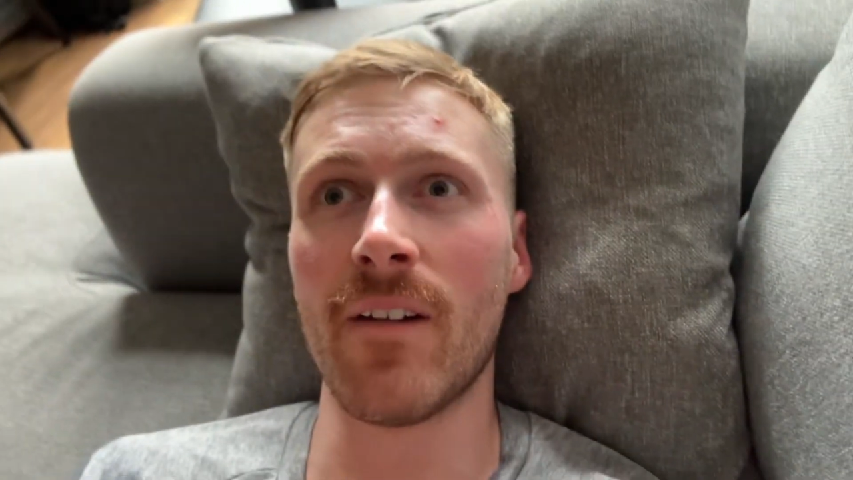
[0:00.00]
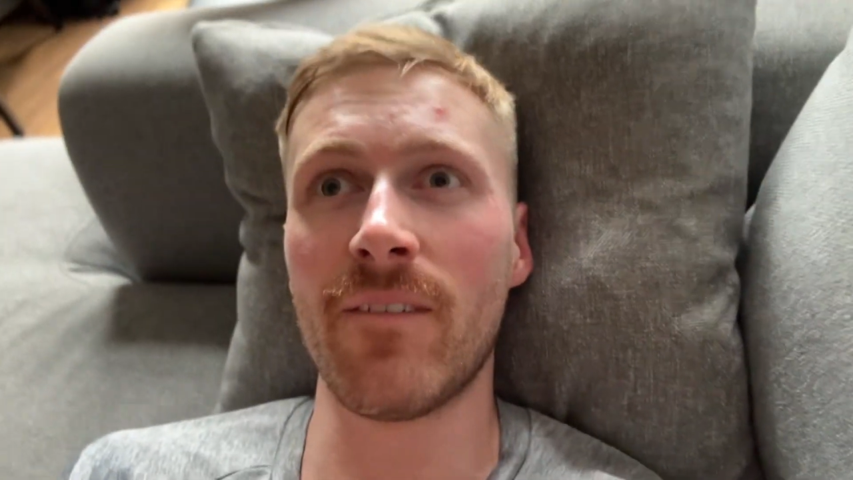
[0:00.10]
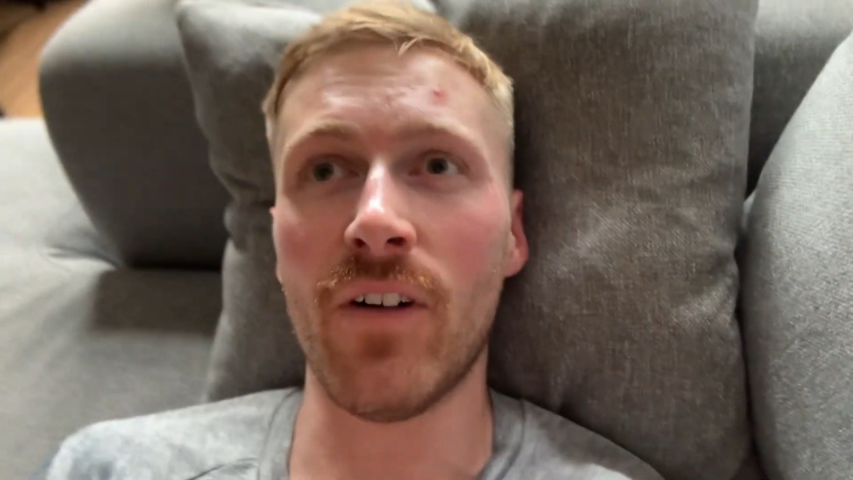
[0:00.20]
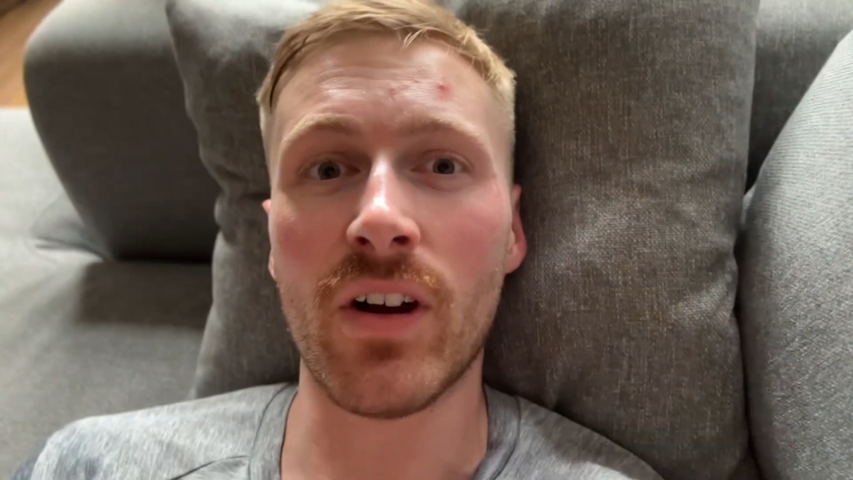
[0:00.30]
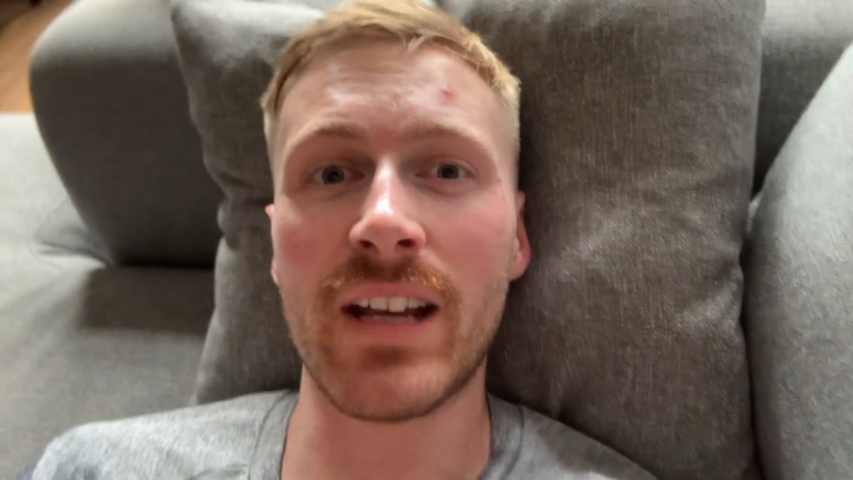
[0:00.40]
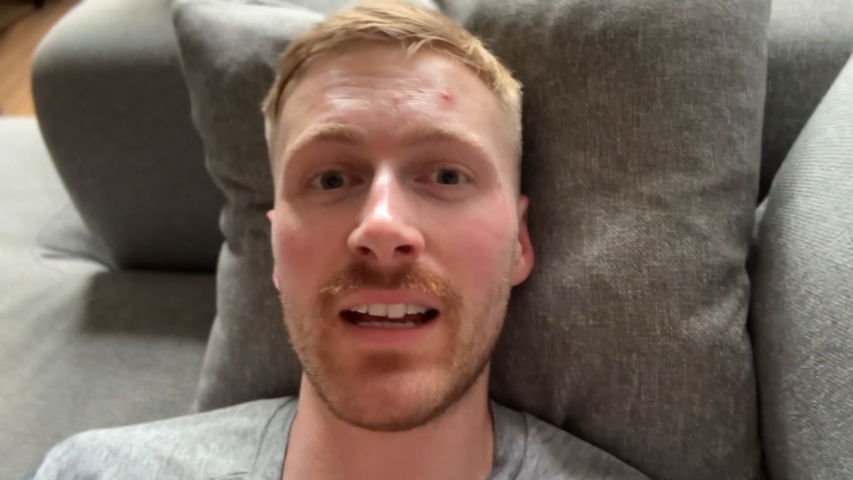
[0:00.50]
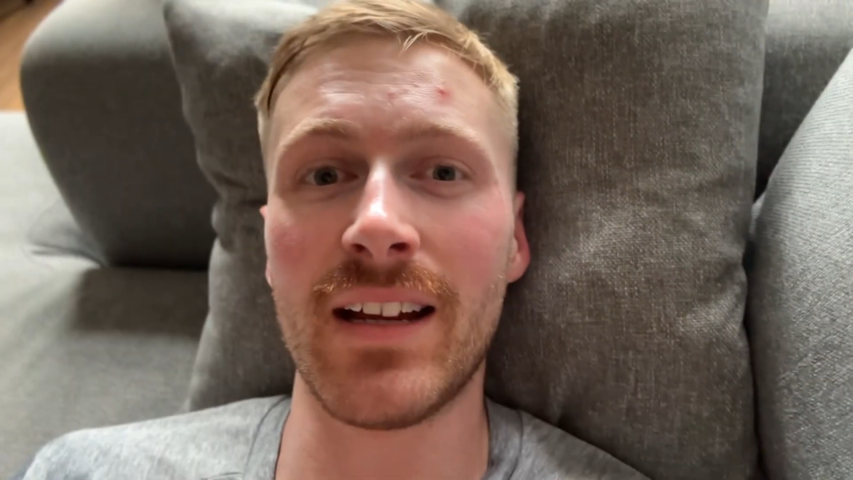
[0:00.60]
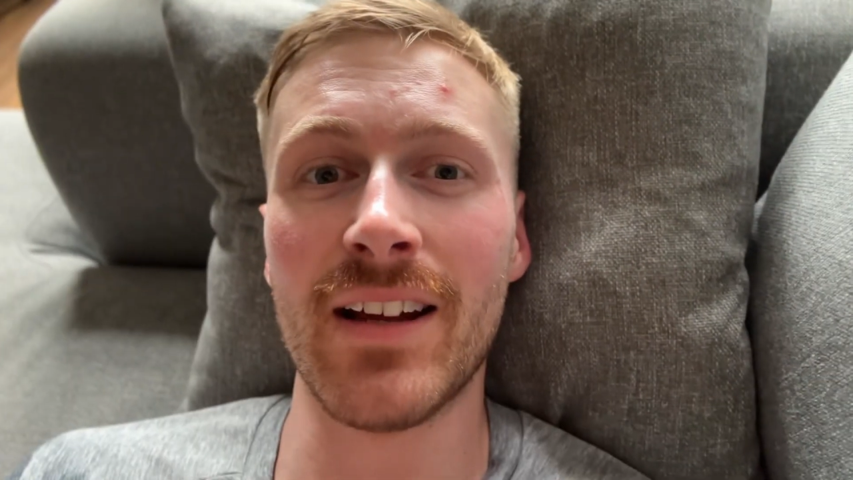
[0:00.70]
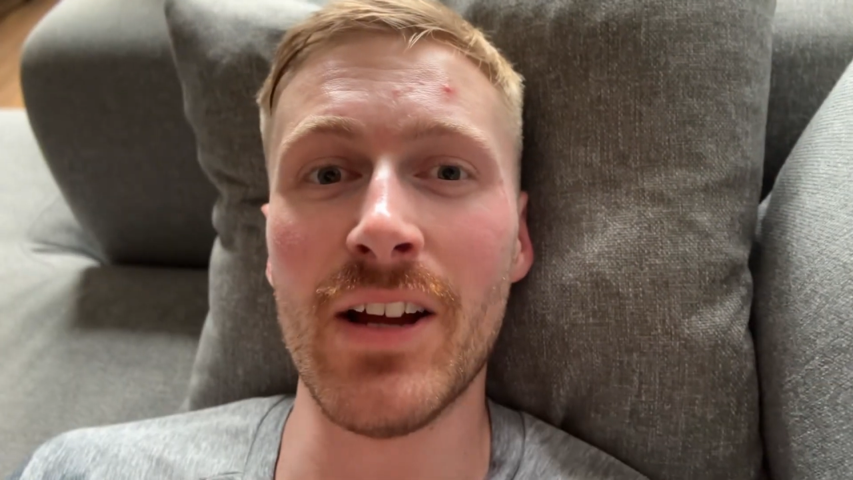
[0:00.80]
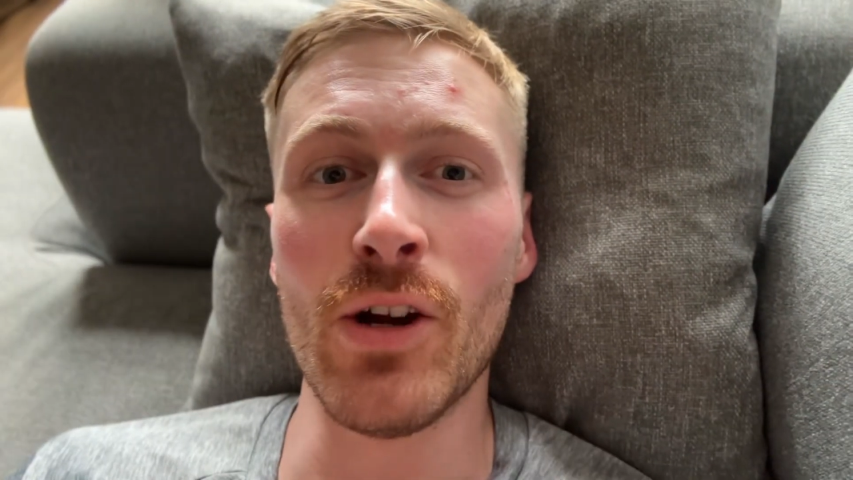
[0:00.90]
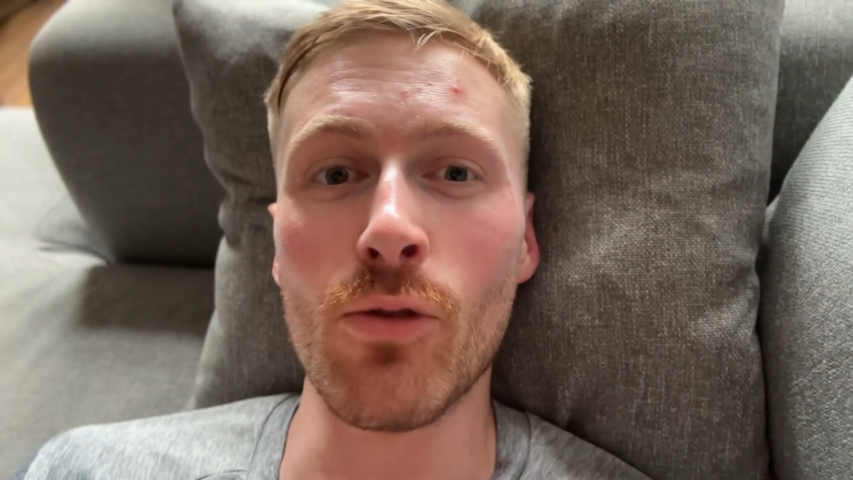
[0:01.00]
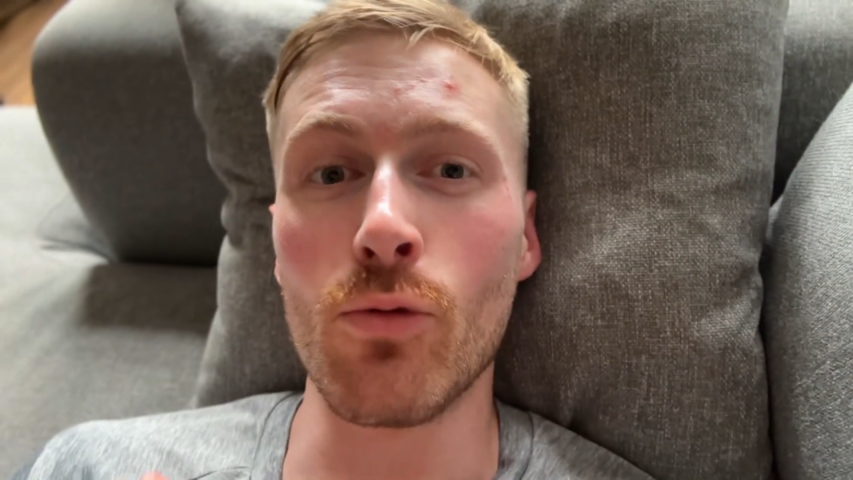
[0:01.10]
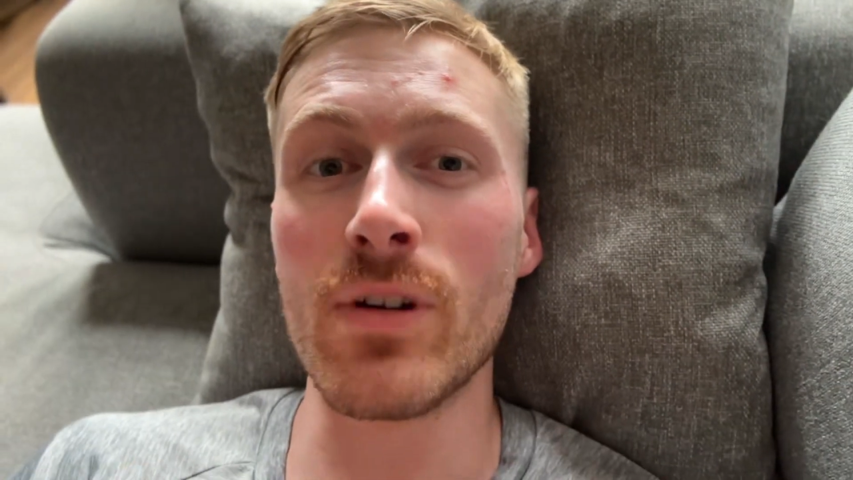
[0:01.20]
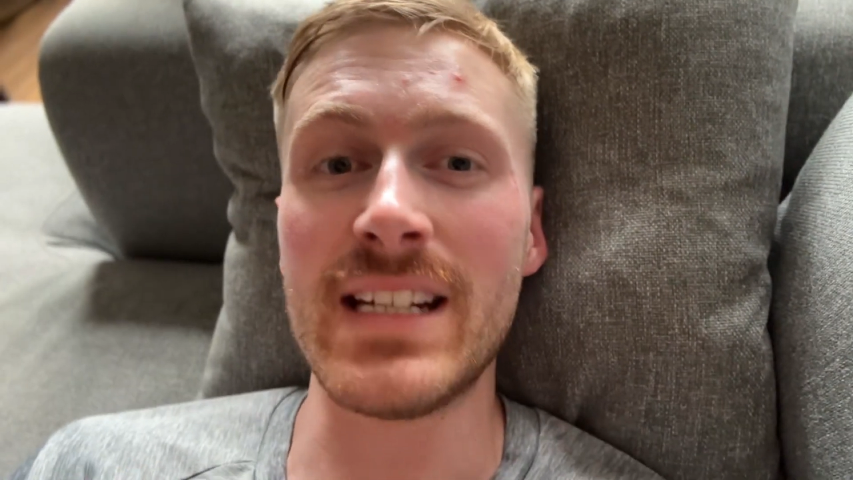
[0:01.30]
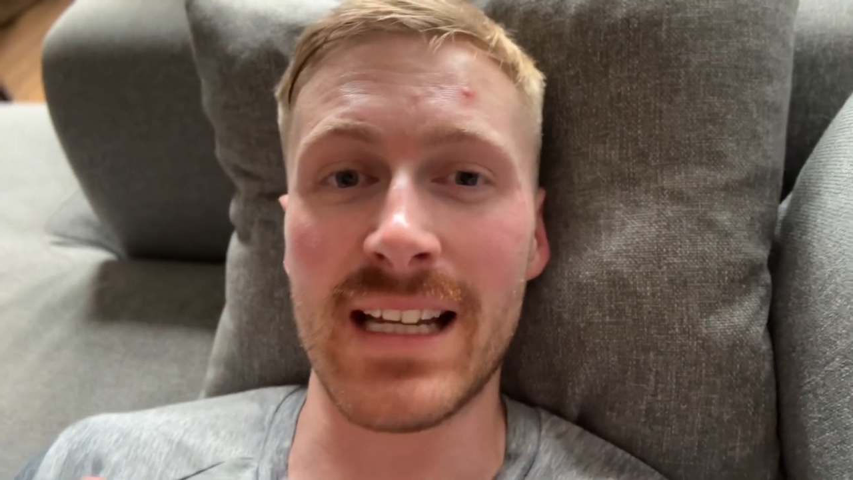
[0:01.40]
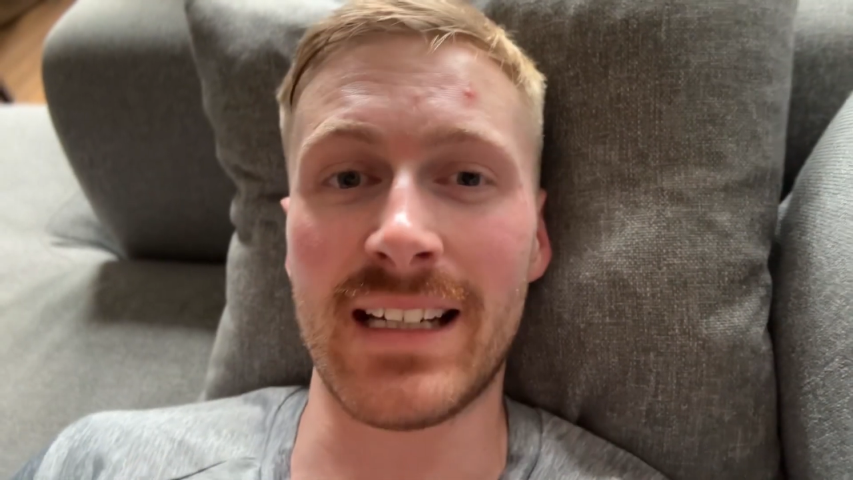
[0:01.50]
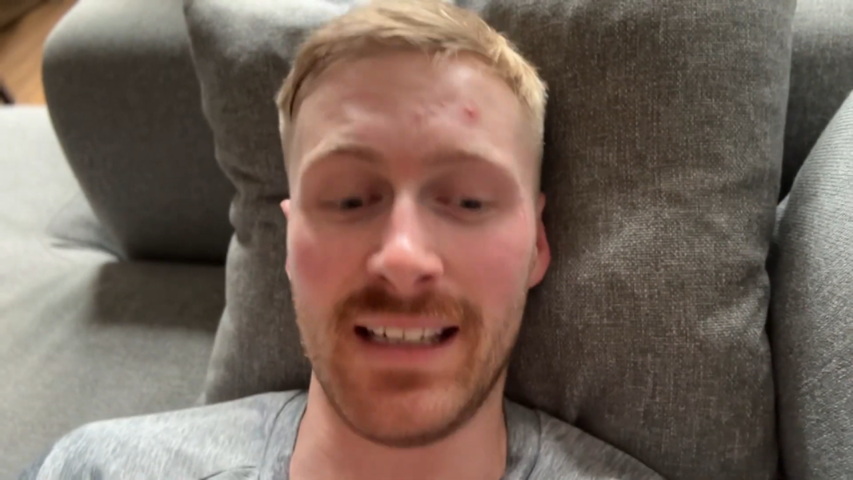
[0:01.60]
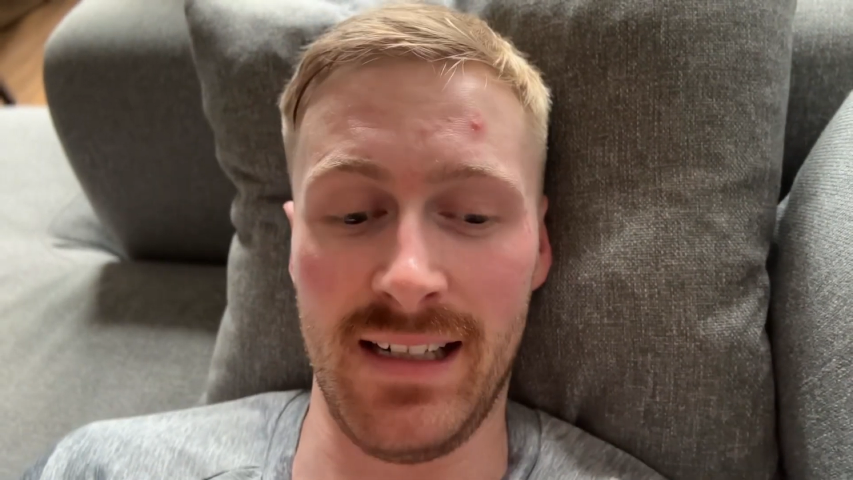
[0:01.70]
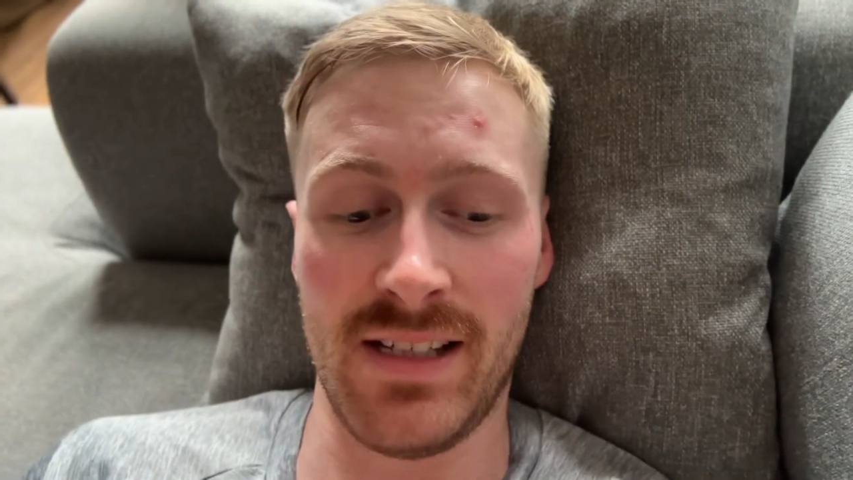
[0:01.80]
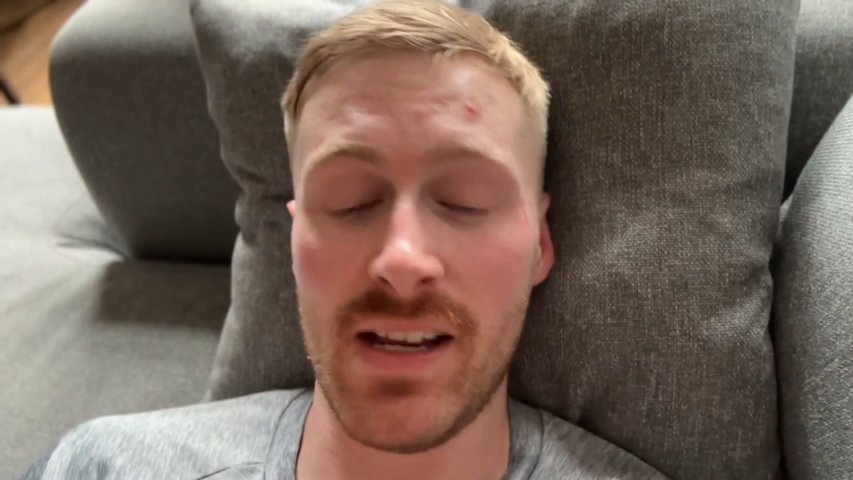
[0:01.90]
fucking
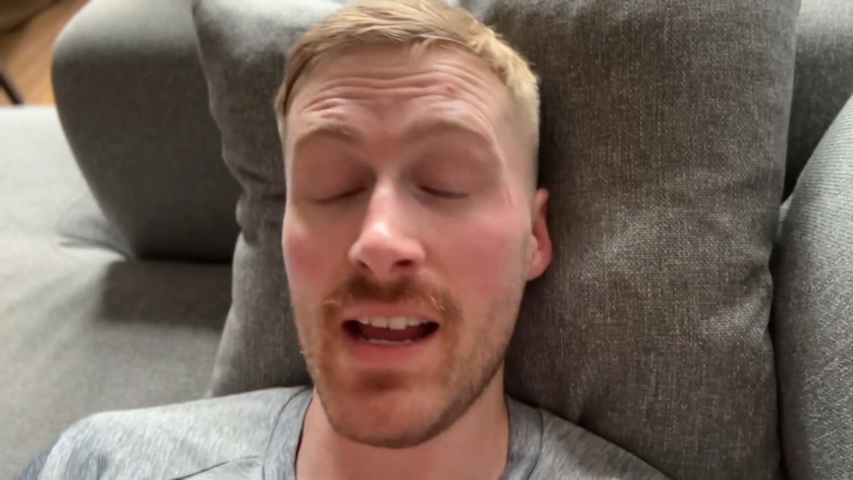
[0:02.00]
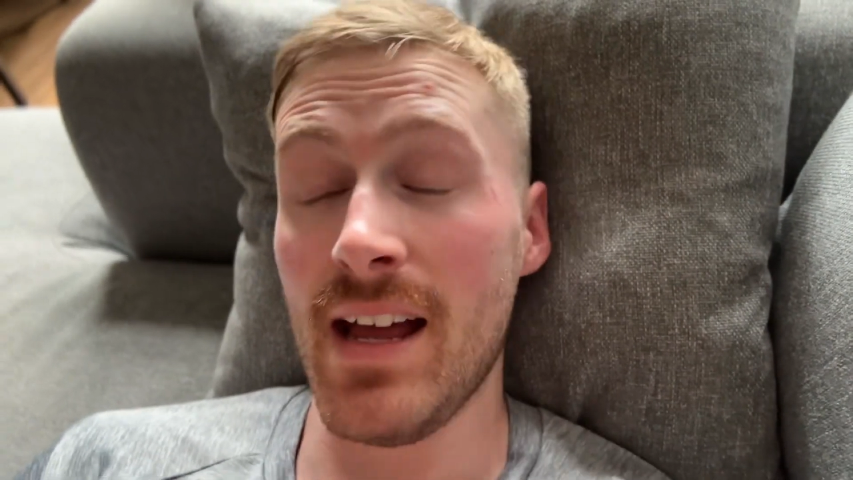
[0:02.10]
ridiculous.